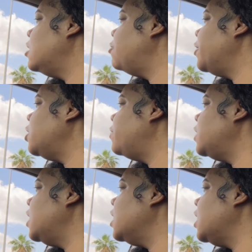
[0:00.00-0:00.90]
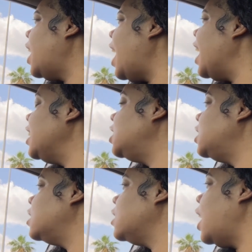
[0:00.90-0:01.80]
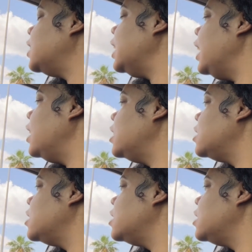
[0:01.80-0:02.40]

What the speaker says: French vanilla ice latte.